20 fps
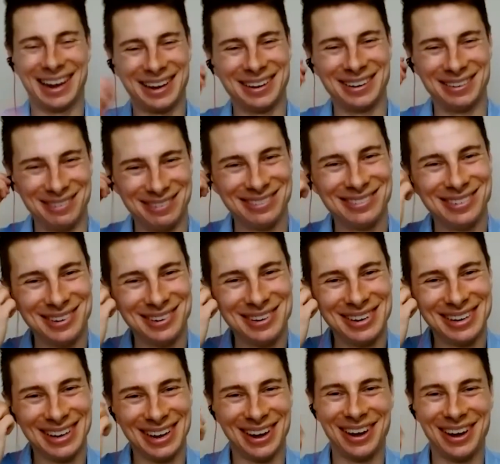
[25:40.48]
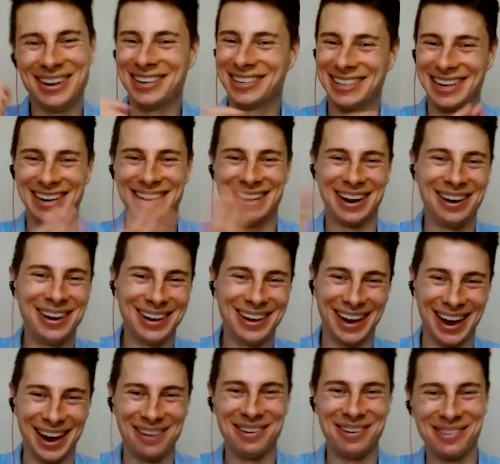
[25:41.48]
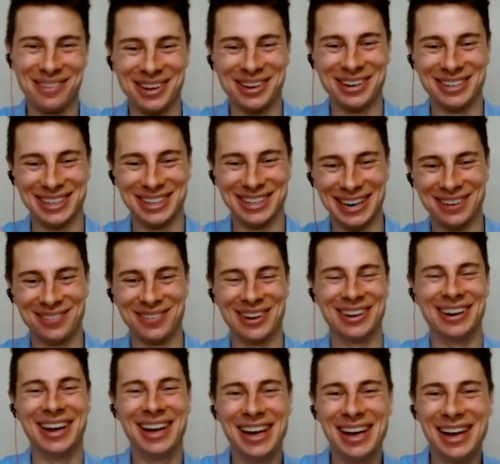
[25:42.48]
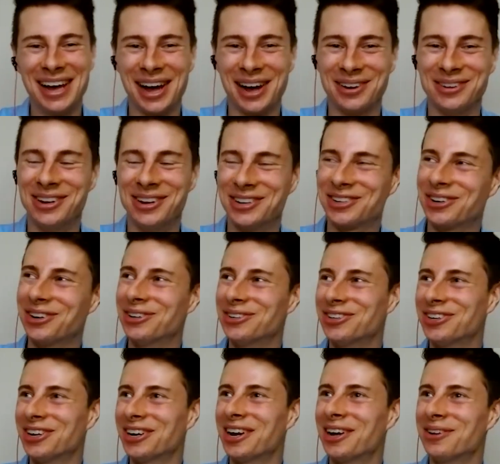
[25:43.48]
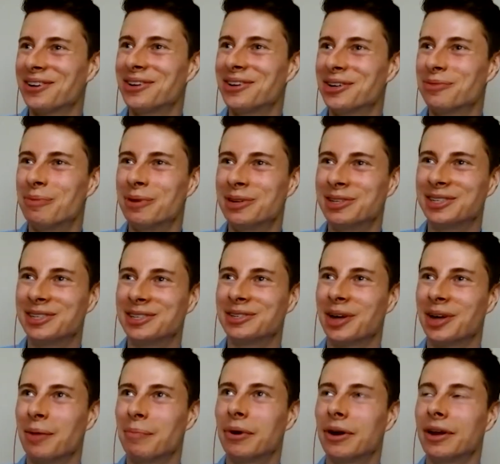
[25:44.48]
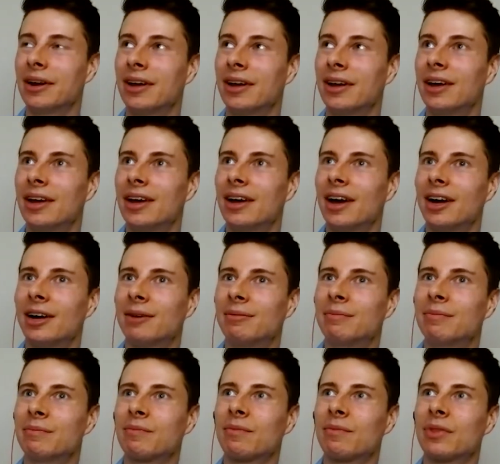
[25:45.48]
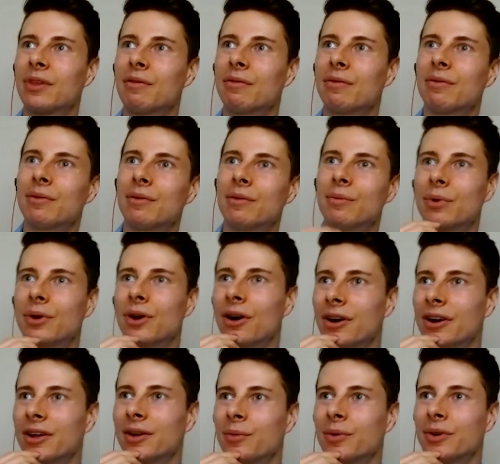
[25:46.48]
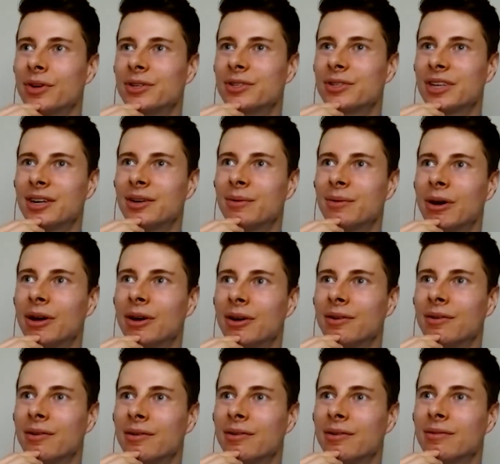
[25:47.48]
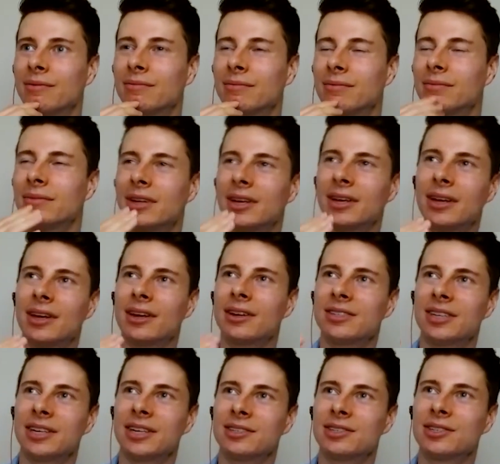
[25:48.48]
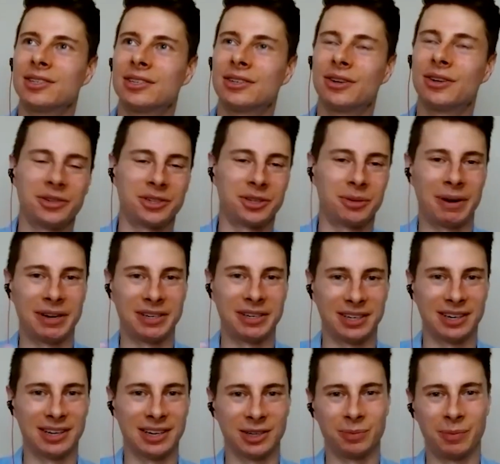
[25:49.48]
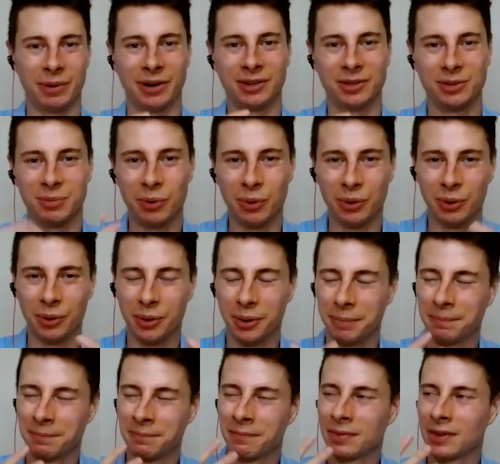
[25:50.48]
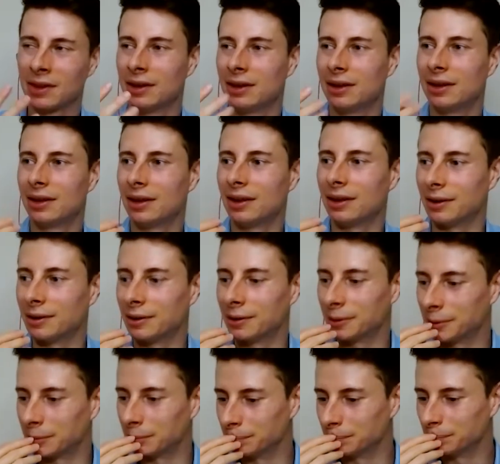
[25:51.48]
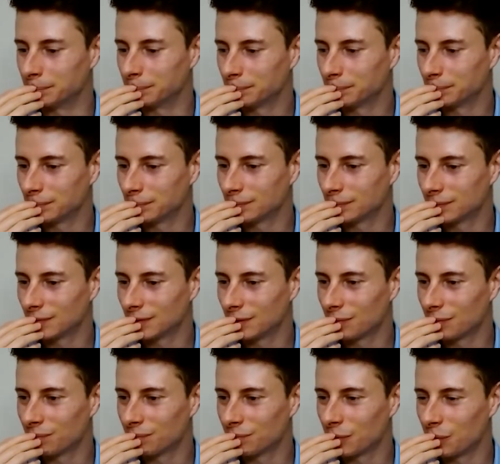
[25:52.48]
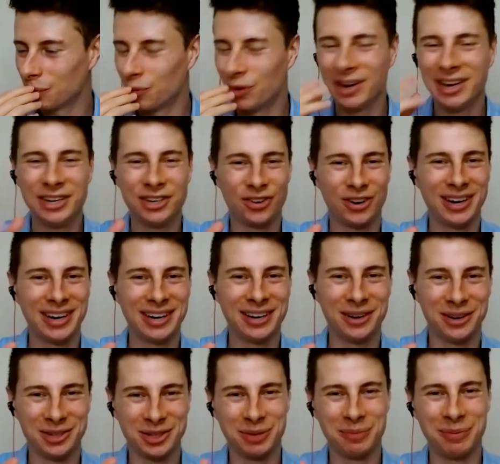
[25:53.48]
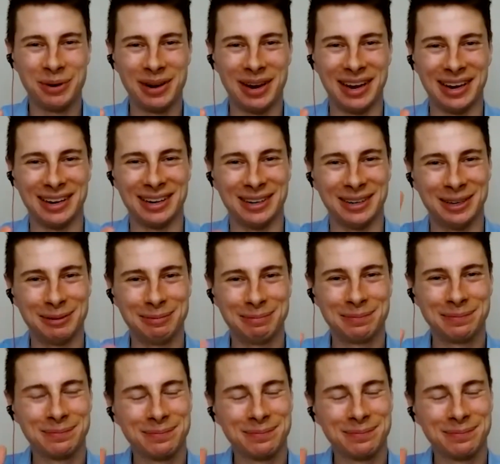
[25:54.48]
can understand everything you're saying about Dutch culture and how Dutch businesses operate. Regarding what you said about, in a sense, customizing the experience more, or really treating customer like a